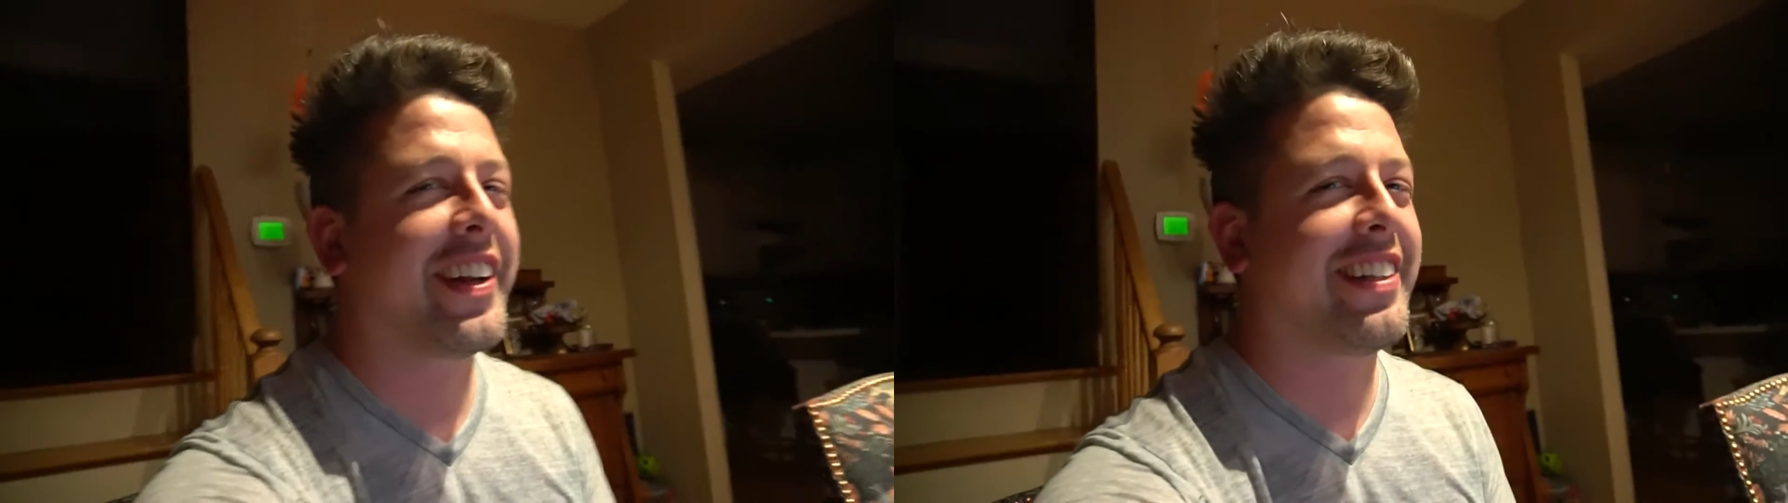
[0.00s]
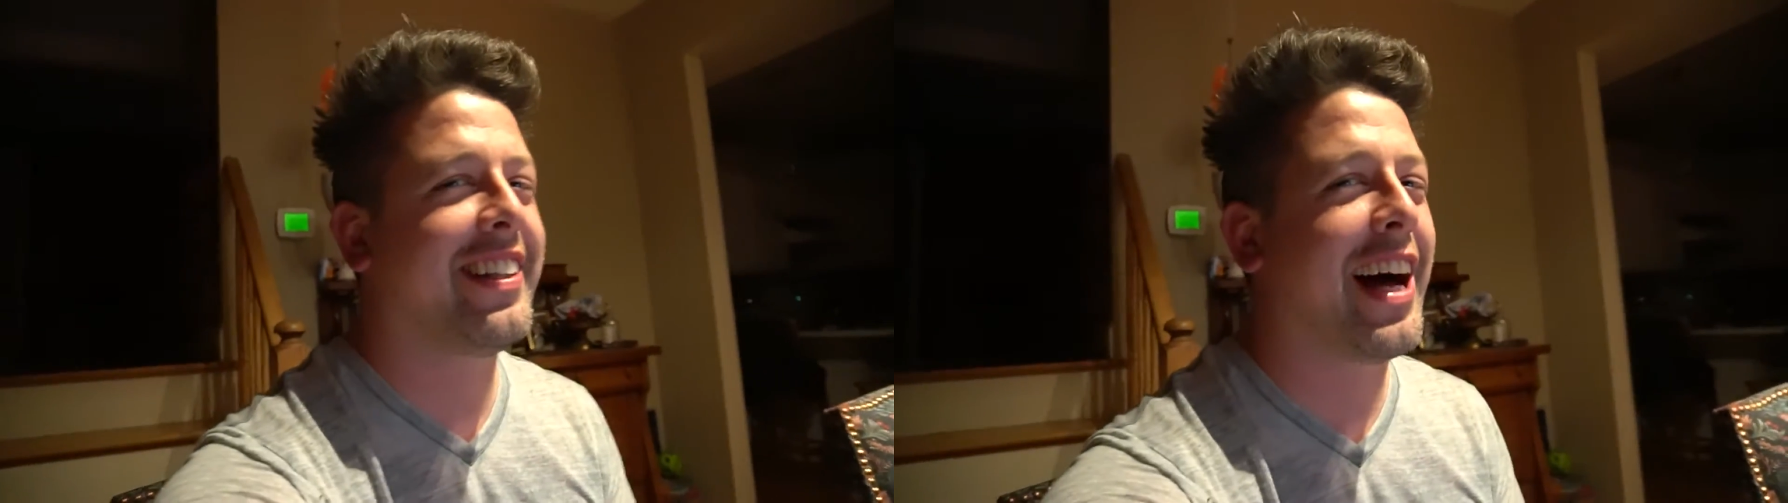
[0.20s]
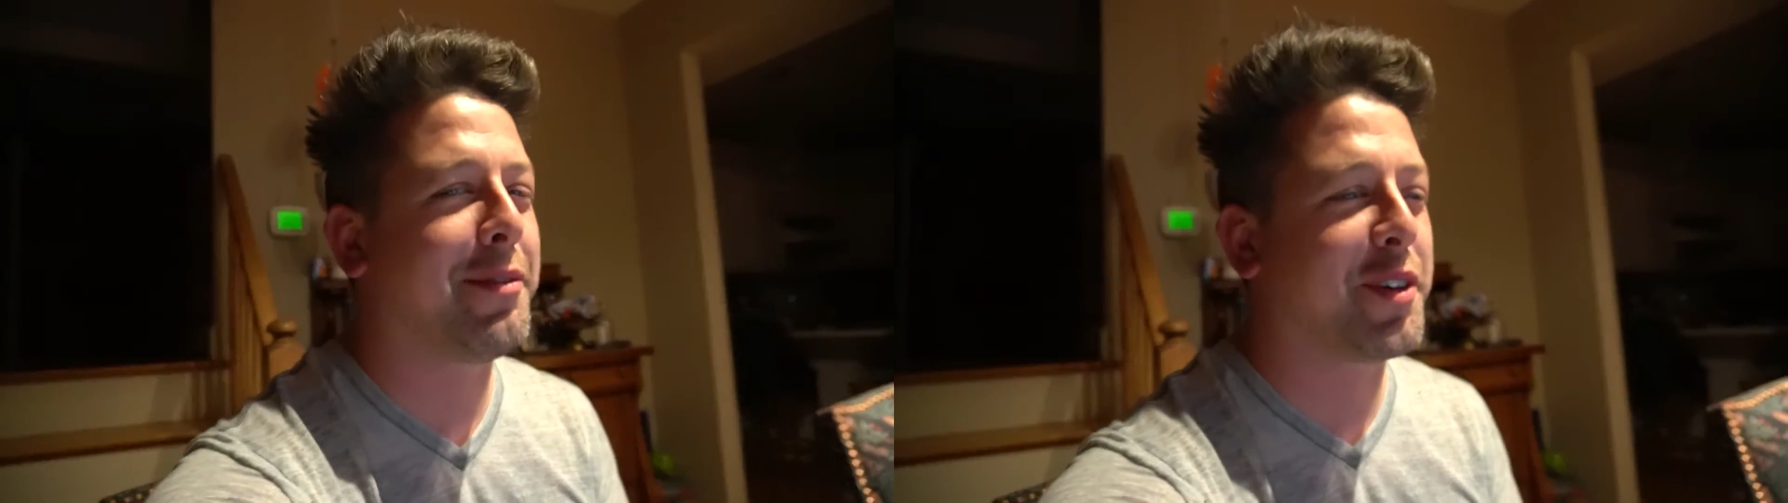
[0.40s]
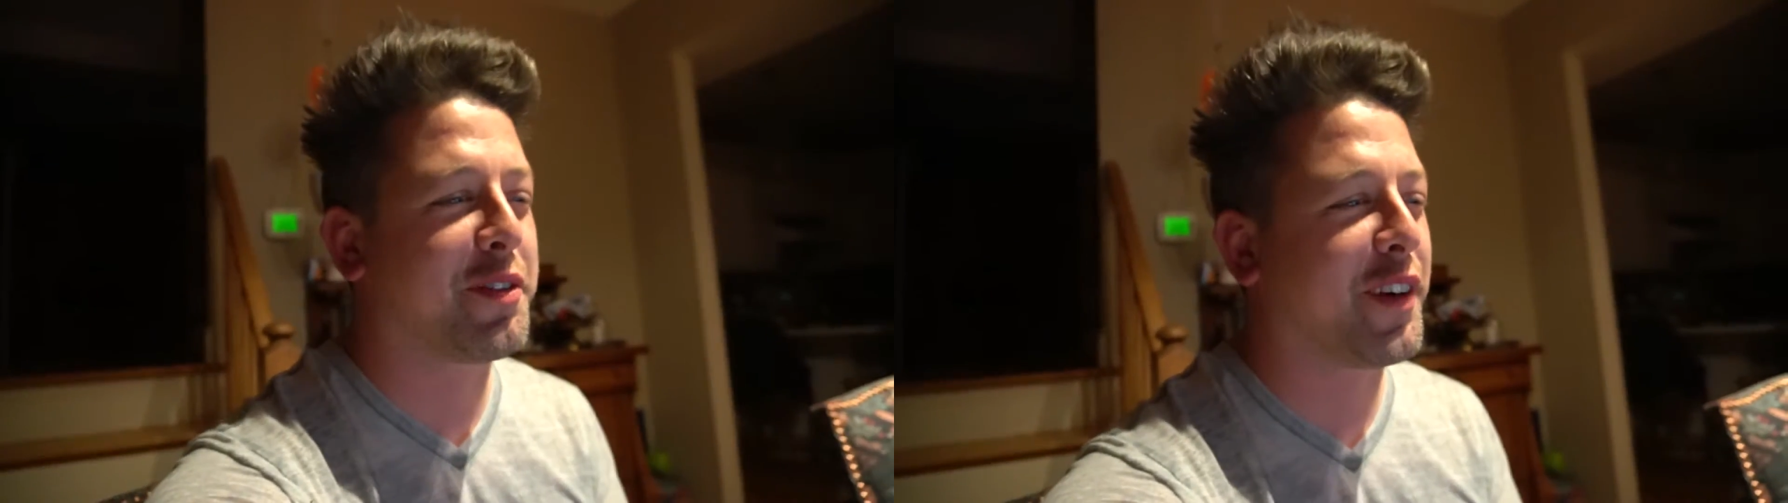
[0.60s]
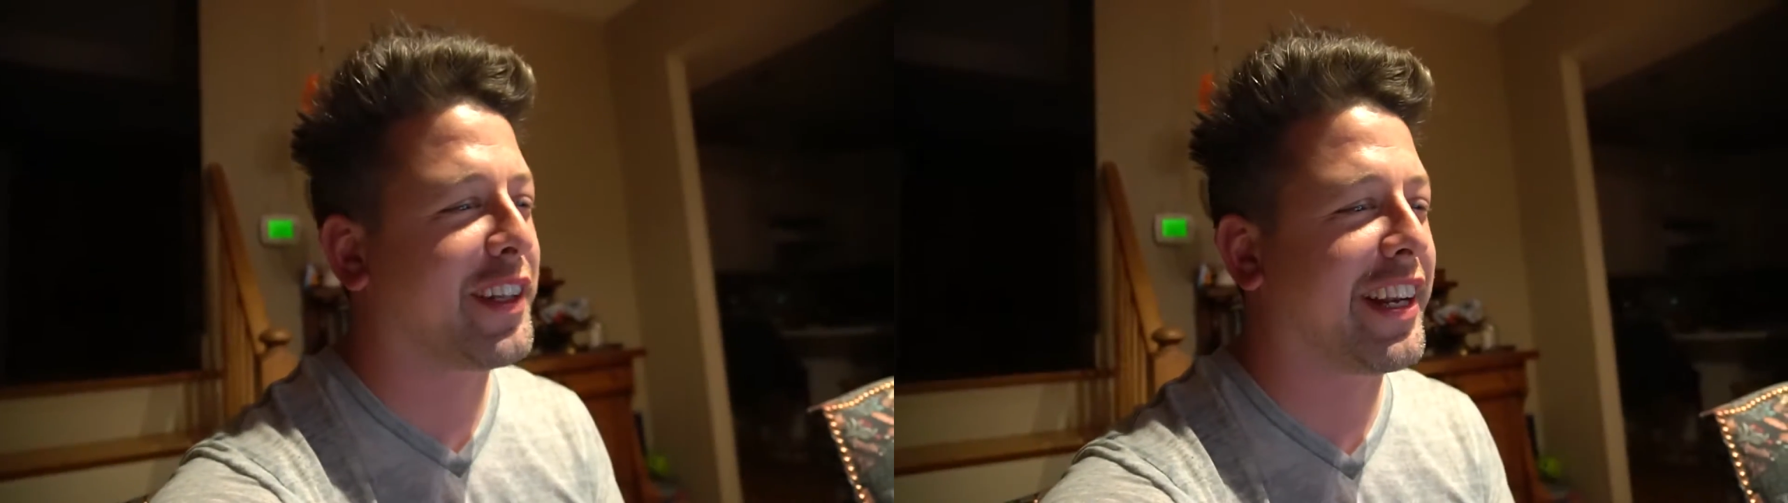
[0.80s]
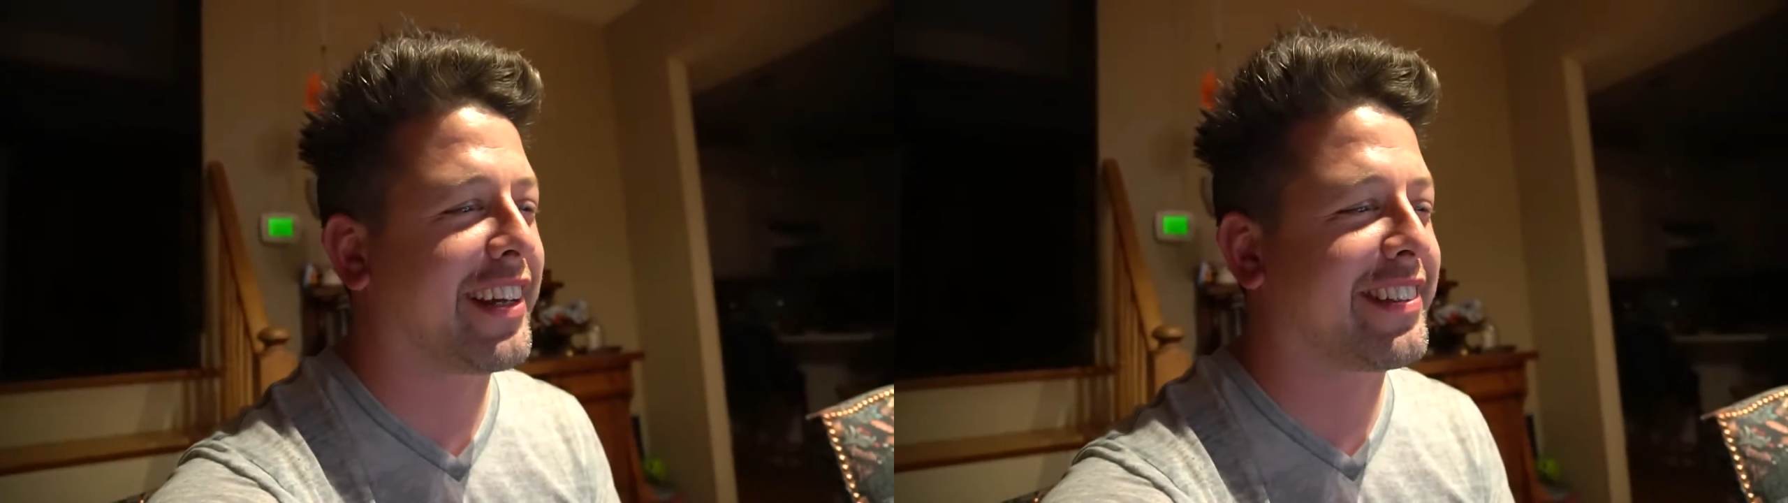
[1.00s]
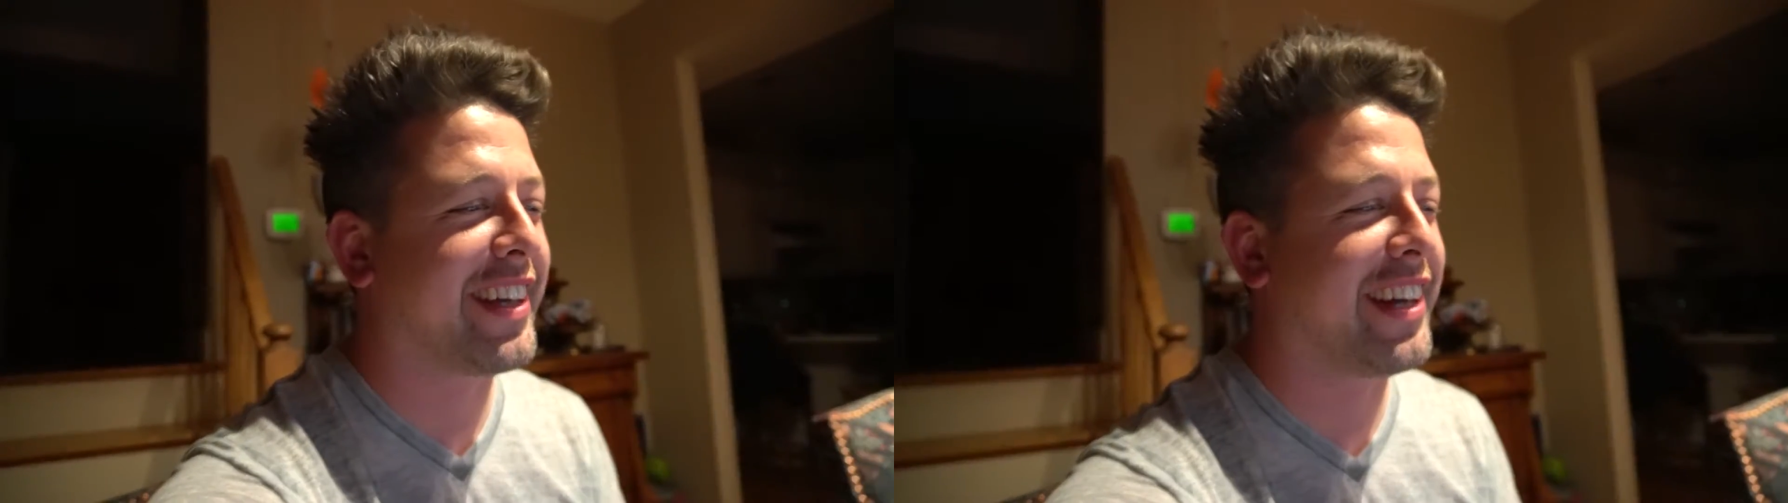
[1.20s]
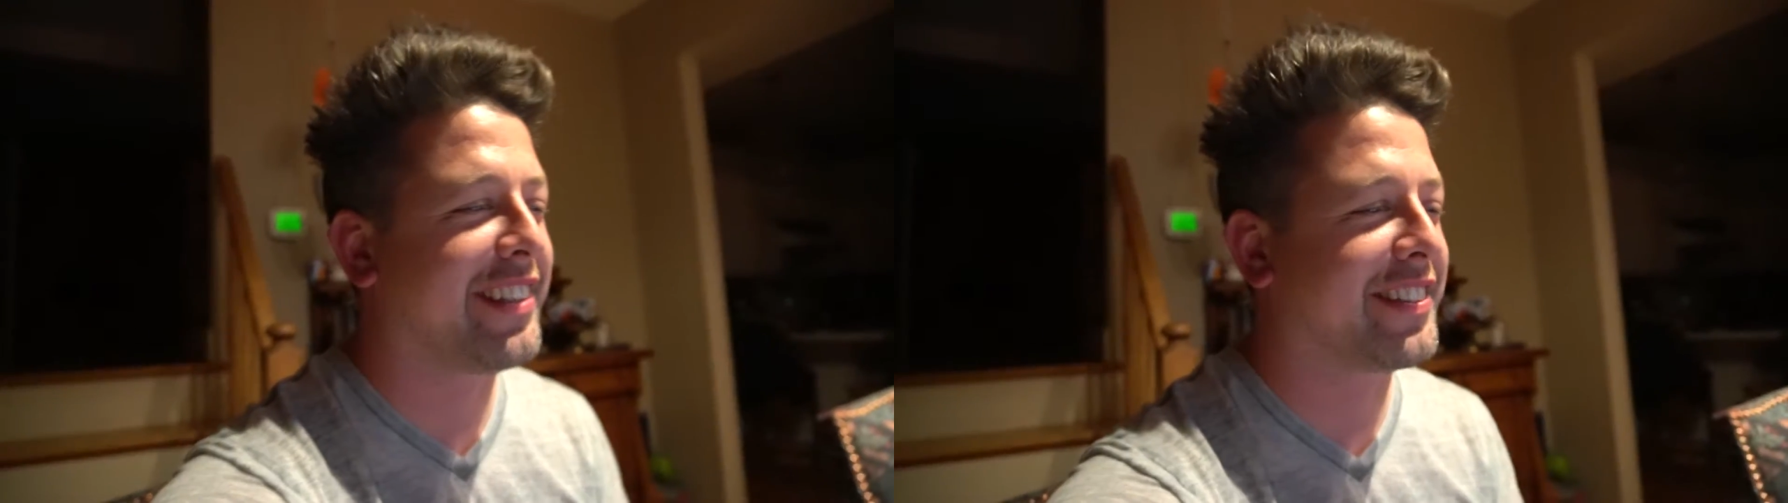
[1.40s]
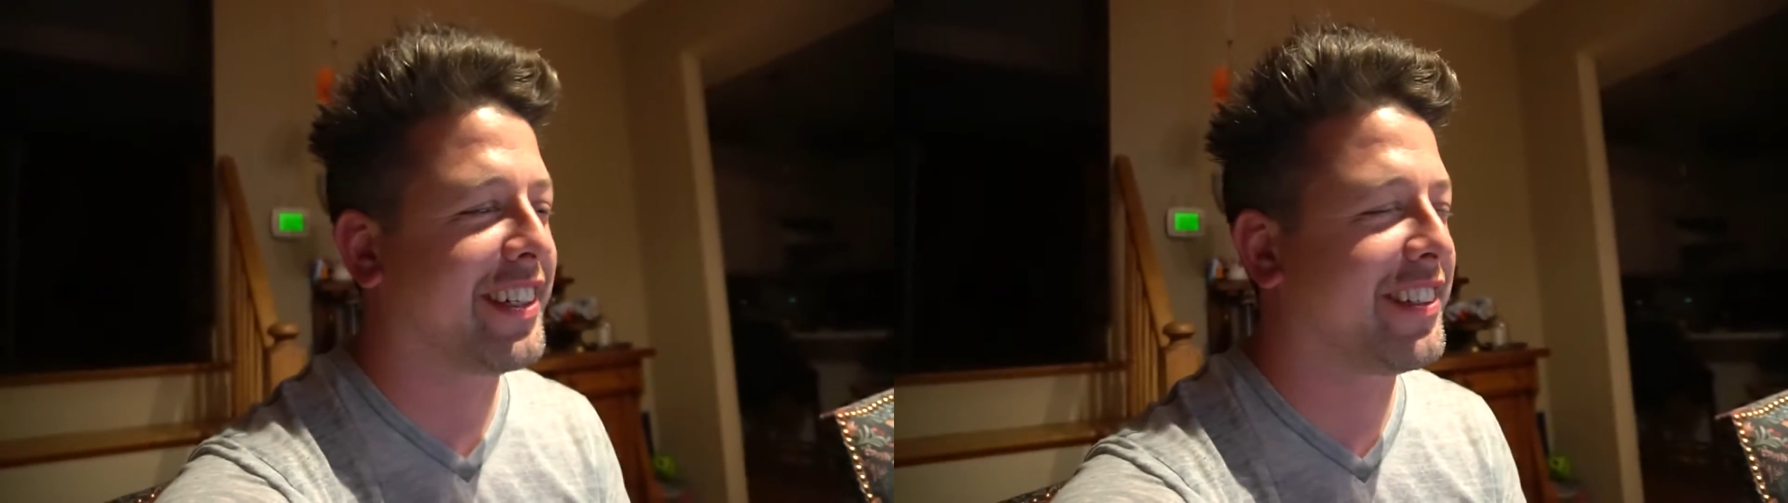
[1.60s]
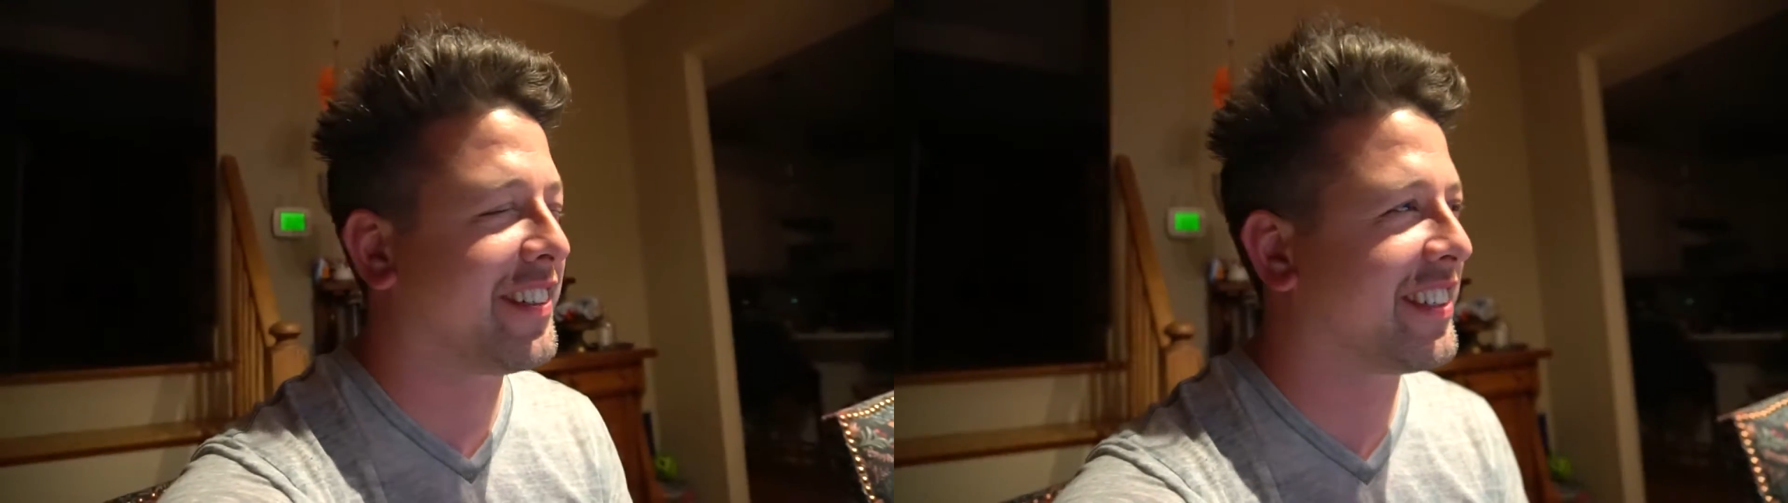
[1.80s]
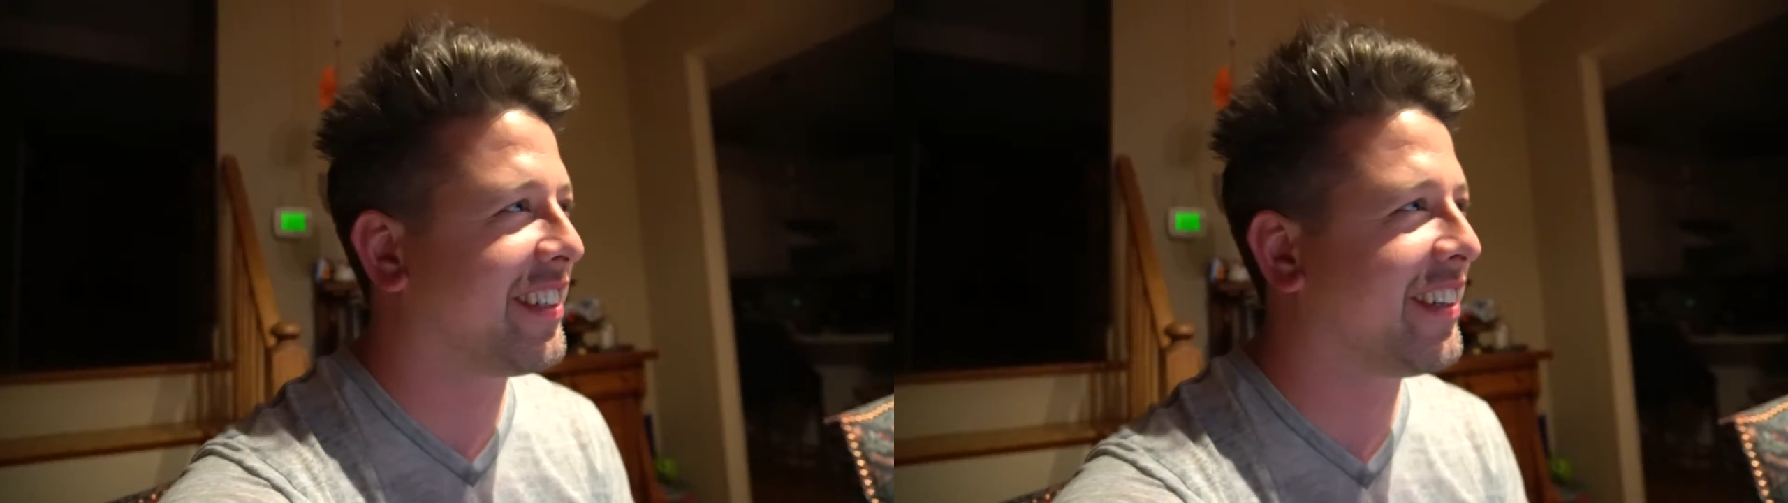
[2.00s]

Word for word: we had a lot more fun the next day. Yeah. So we'll,